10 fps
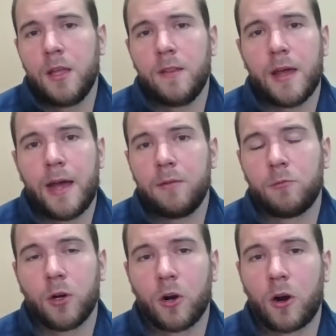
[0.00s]
in
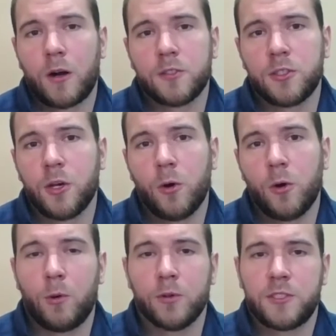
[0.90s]
that regard, so
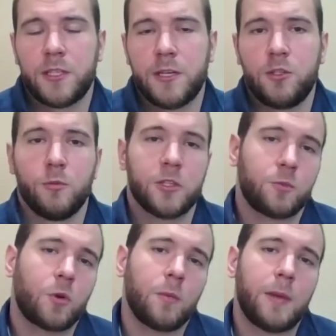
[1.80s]
I won't say too
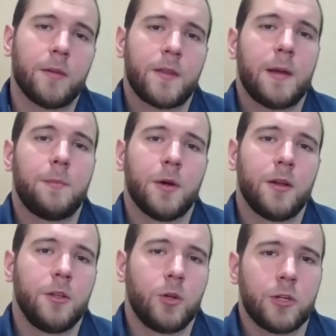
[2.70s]
much more about that,
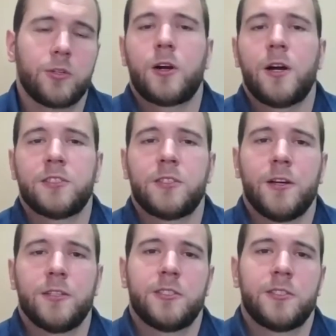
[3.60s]
but you can trust
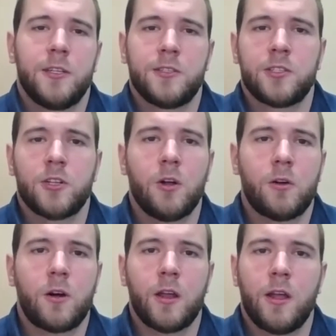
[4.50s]
us as an
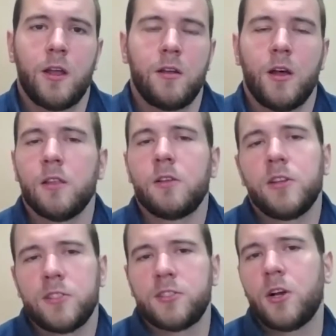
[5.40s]
installer and other
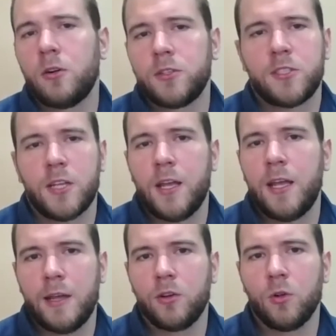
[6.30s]
installers to
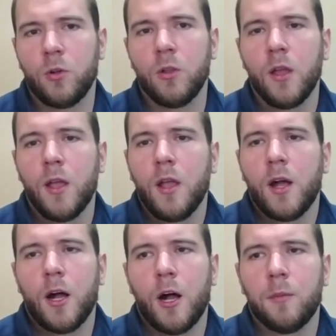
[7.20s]
handle
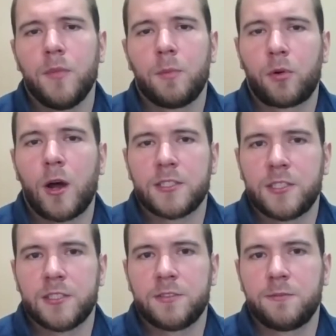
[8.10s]
the
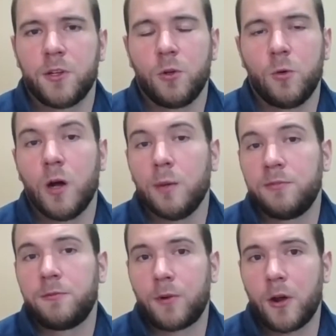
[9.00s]
process for you up
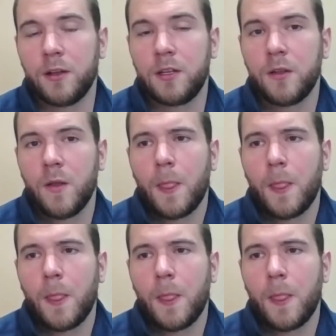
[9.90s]
front.